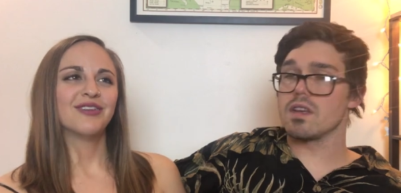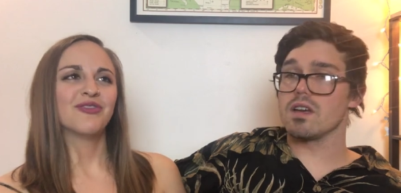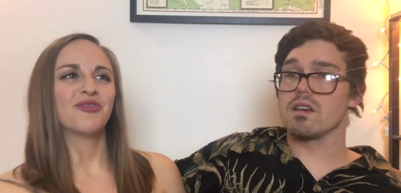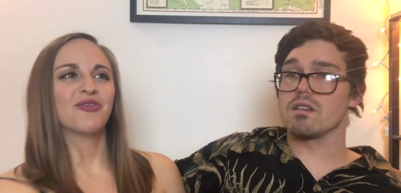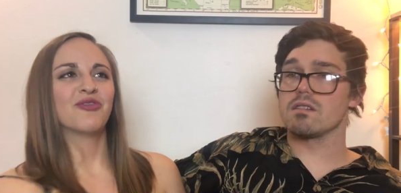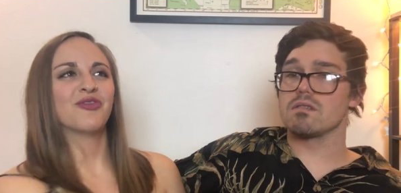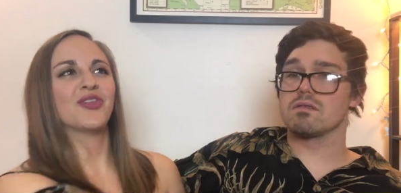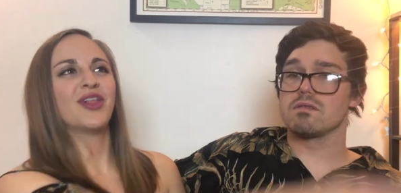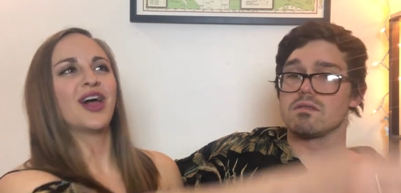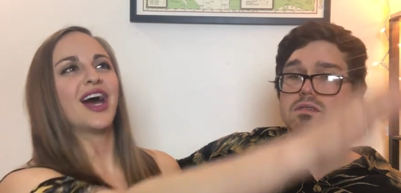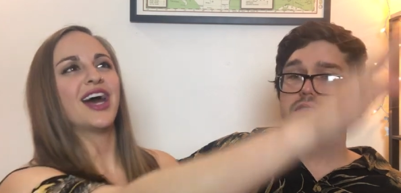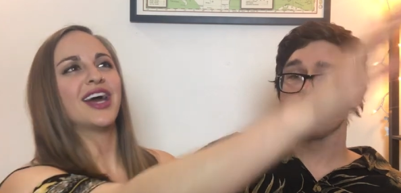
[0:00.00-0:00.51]
Speaker 1: yeah.
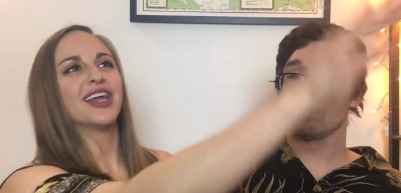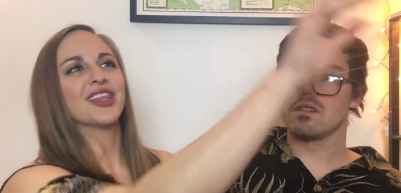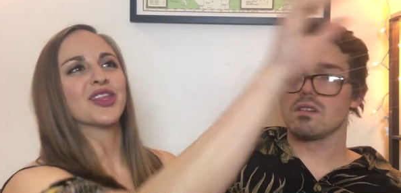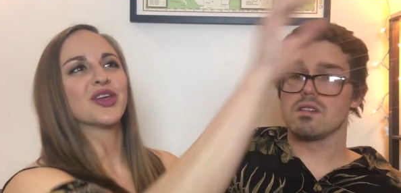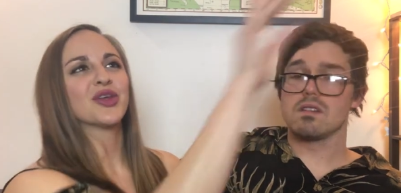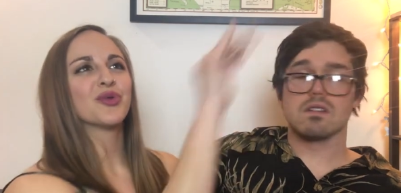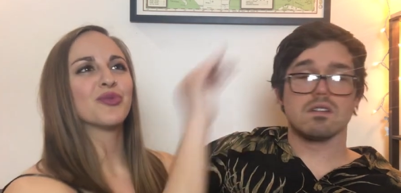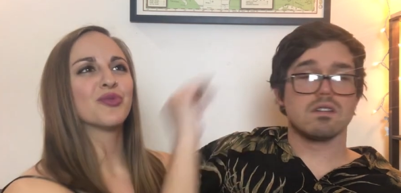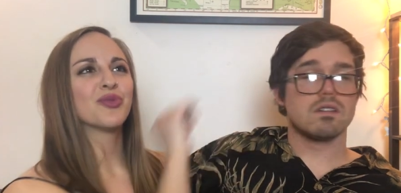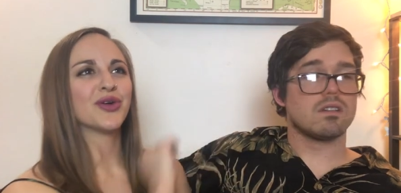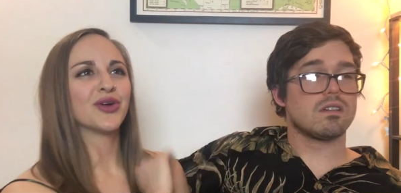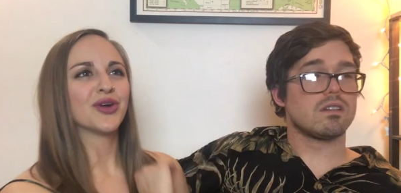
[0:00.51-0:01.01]
Fly,
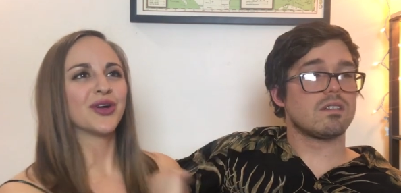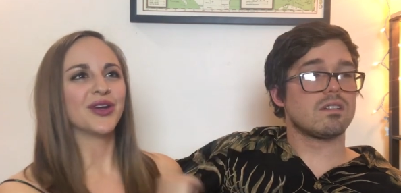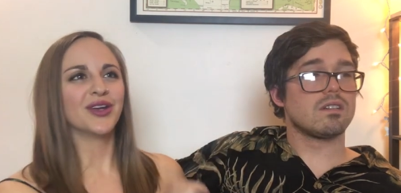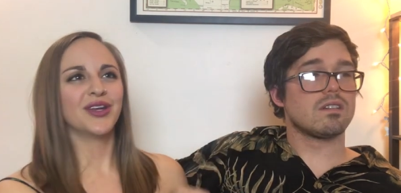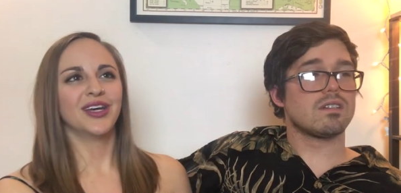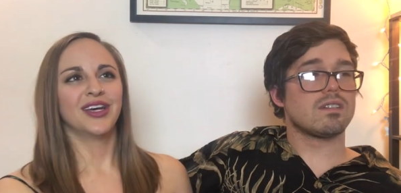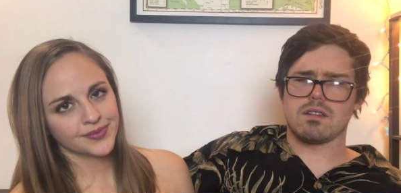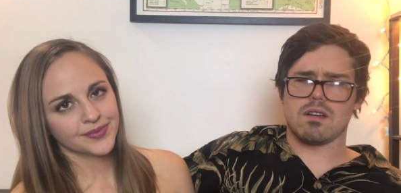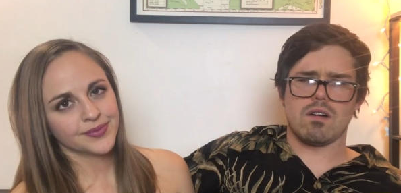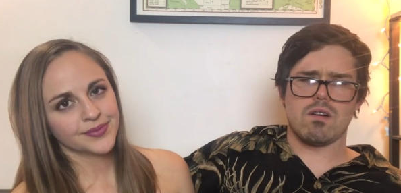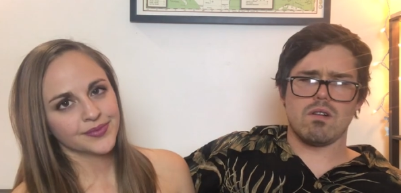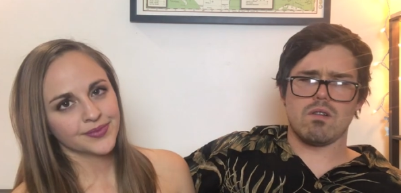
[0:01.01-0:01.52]
little bird.
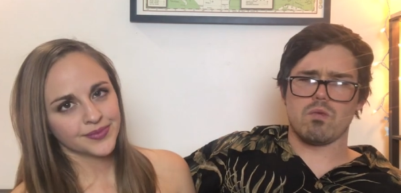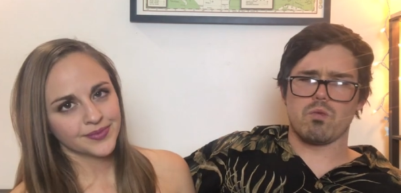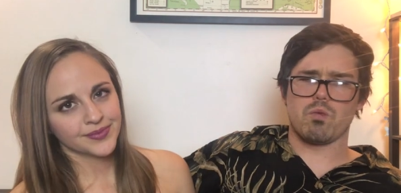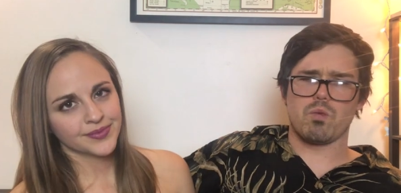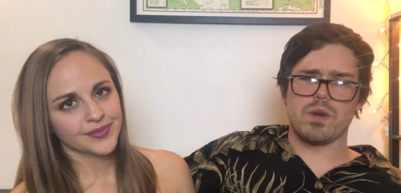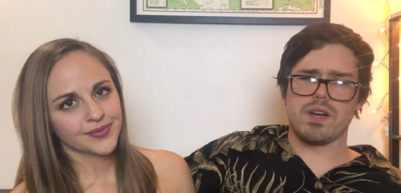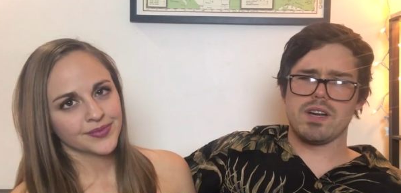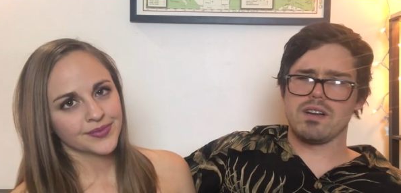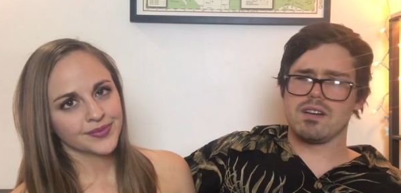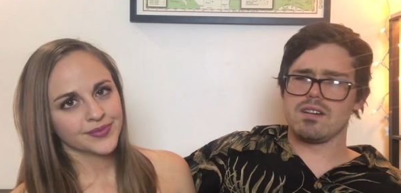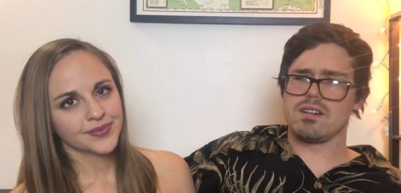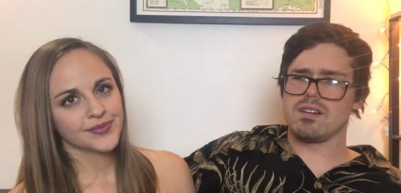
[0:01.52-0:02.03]
It's all
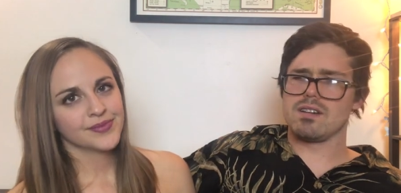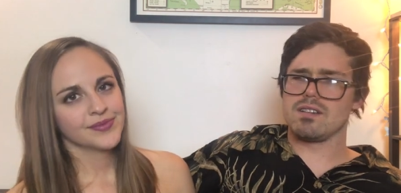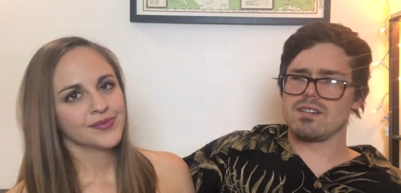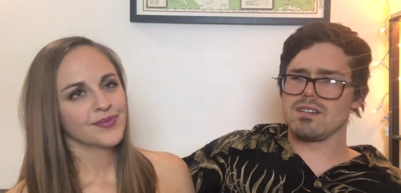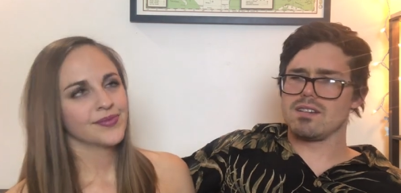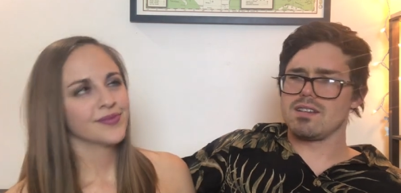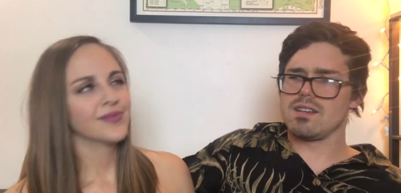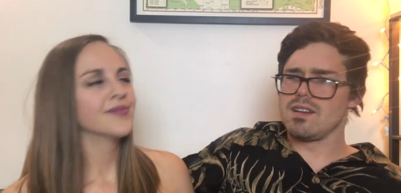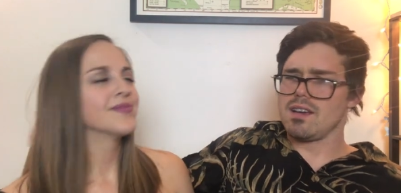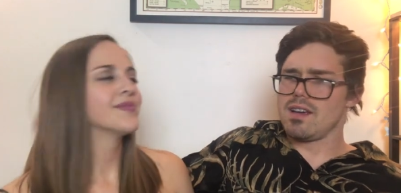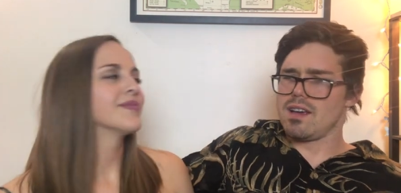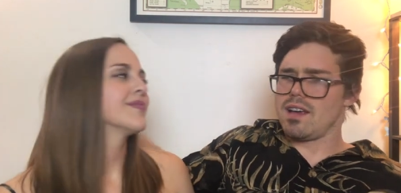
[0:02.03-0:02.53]
weird
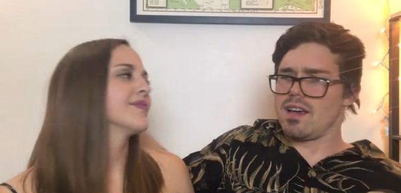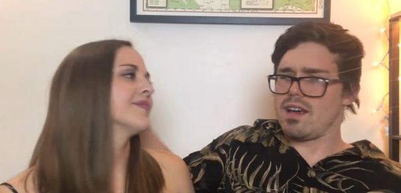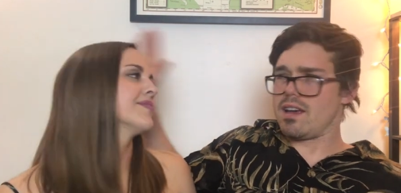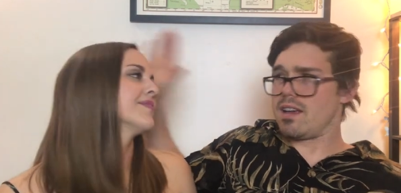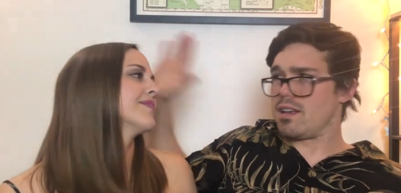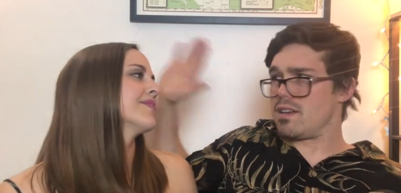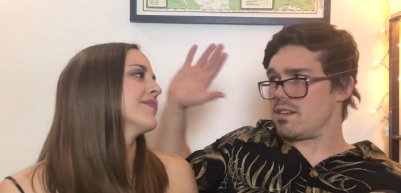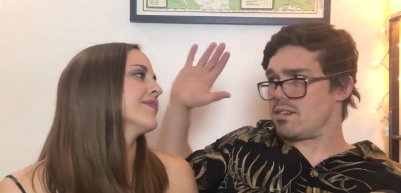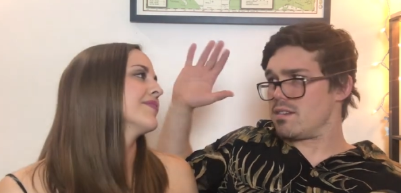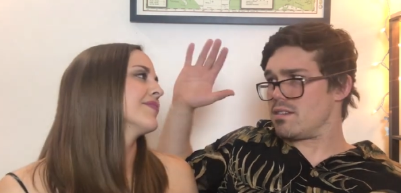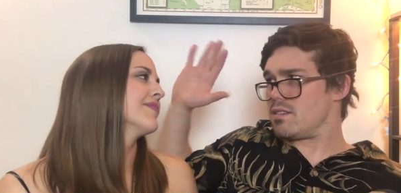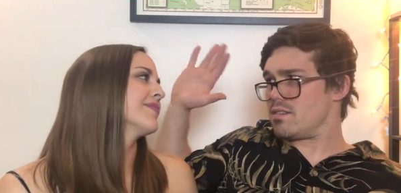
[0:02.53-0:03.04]
and
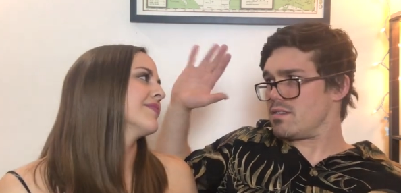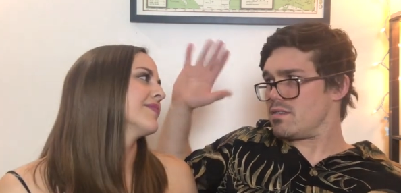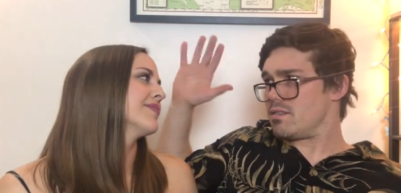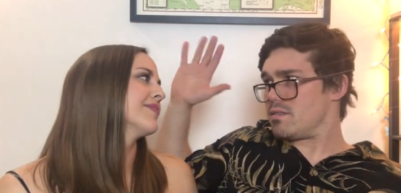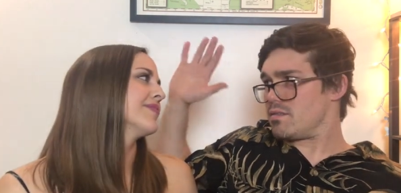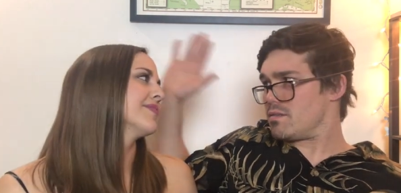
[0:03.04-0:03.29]
and uh,